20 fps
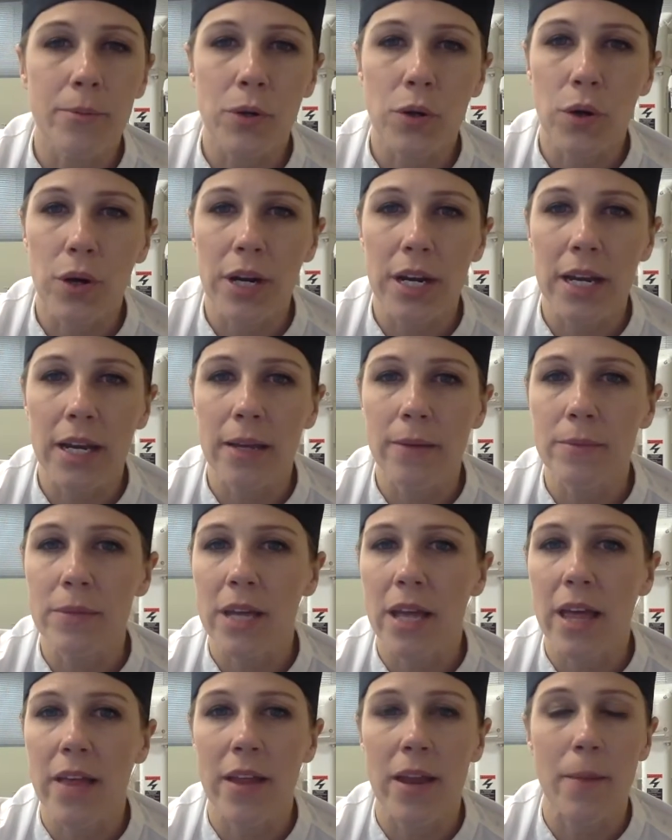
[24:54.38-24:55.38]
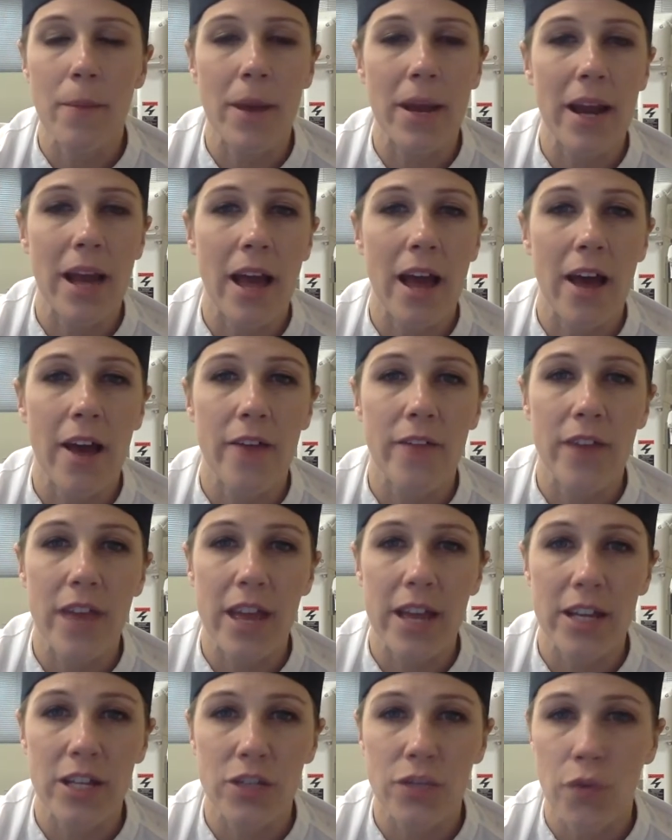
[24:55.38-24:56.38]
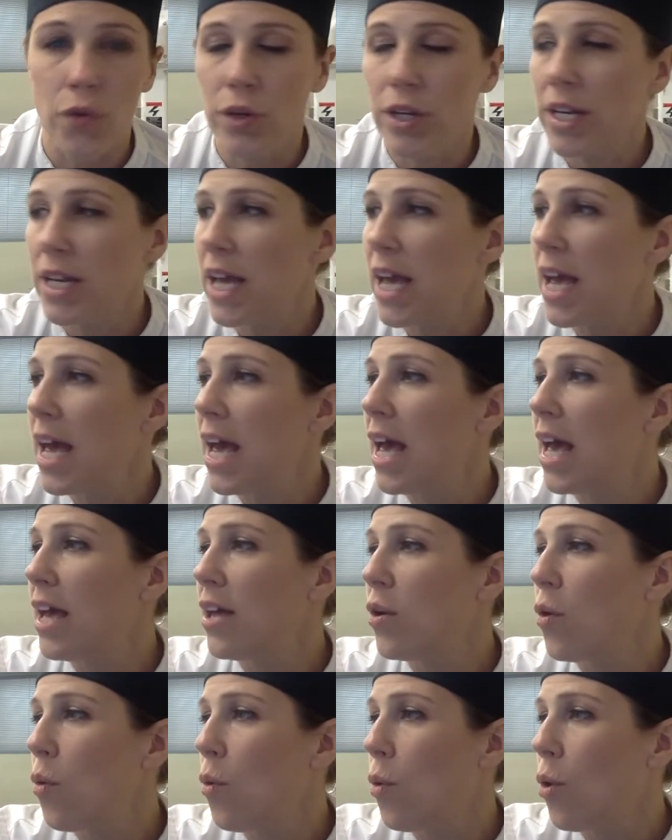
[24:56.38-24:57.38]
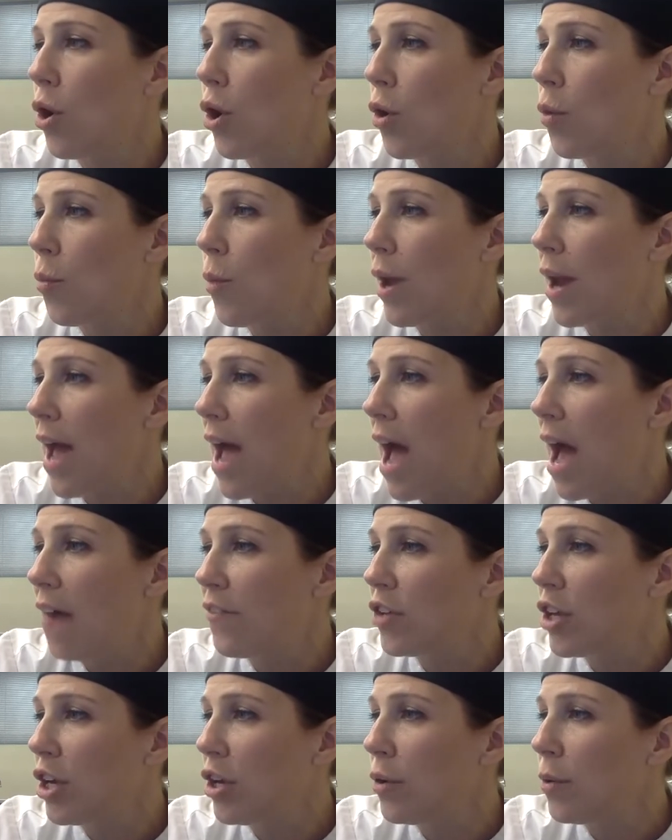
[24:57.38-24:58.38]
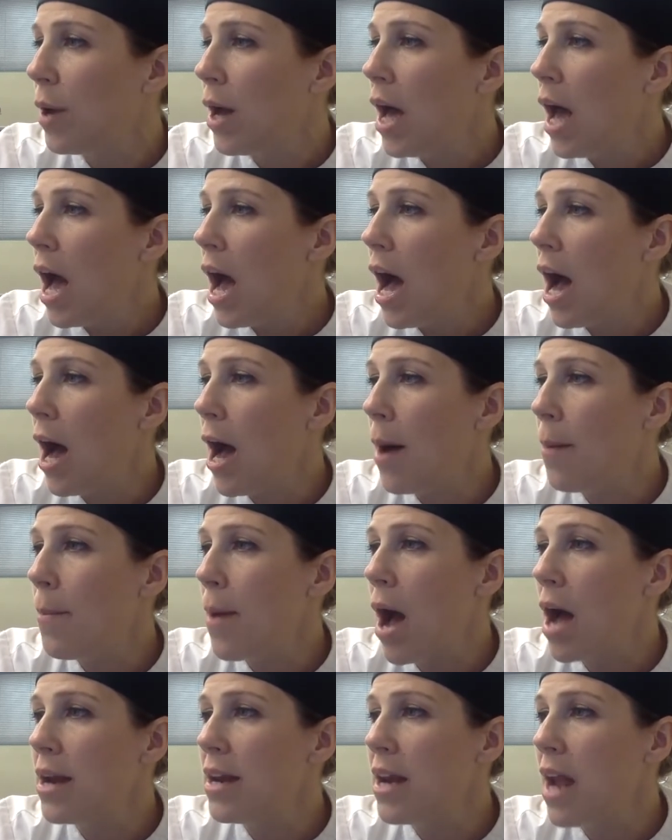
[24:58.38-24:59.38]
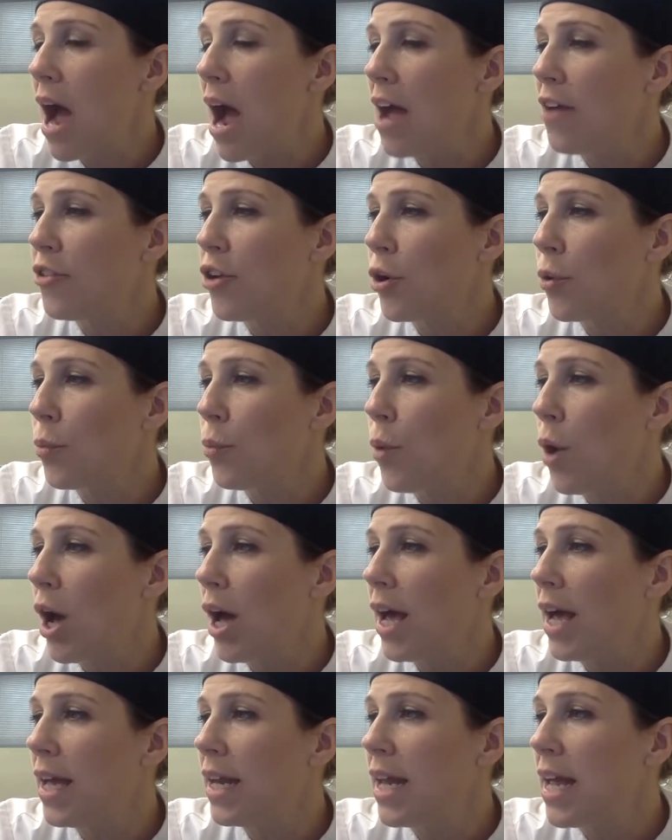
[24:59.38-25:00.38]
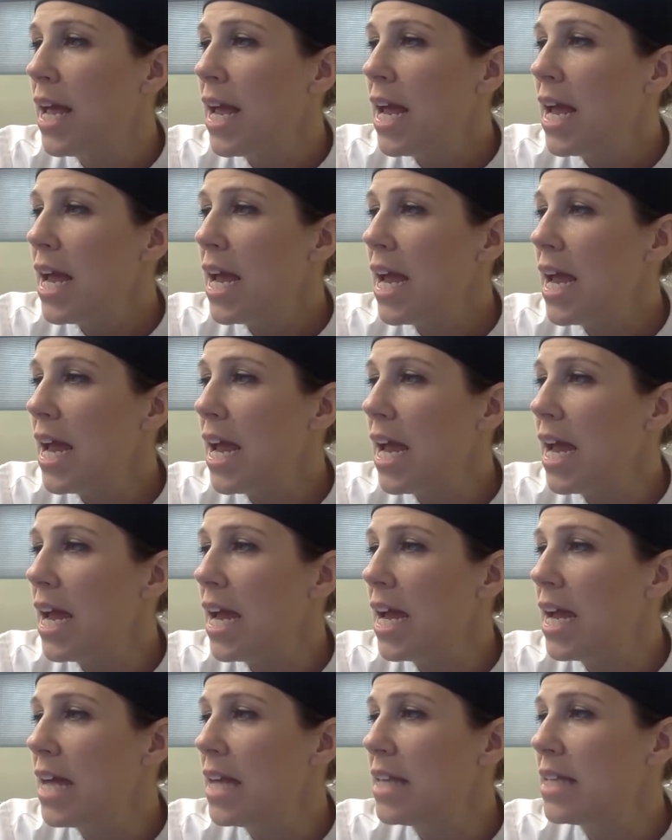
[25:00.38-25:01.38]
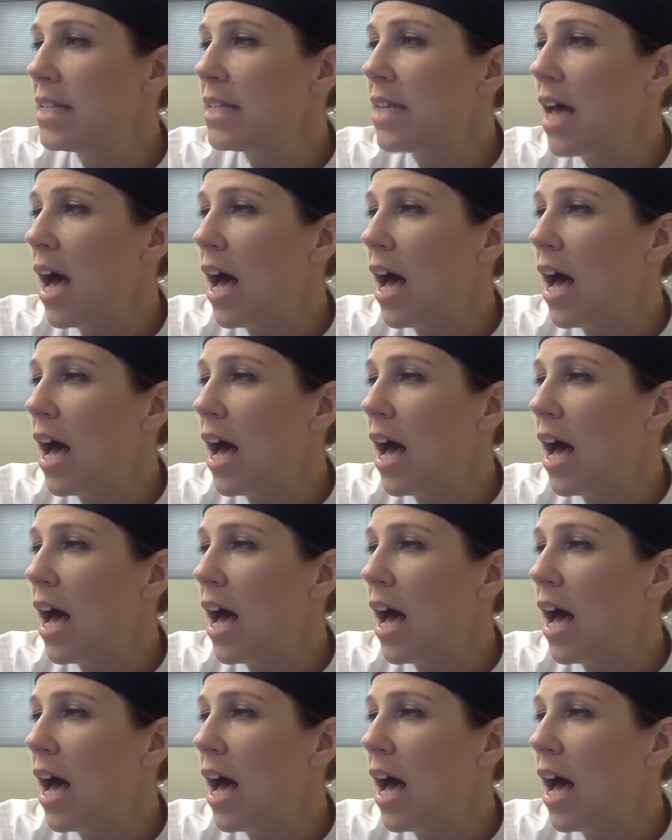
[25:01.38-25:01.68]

creamed, and it might have eggs folded in or what have you. Neither one is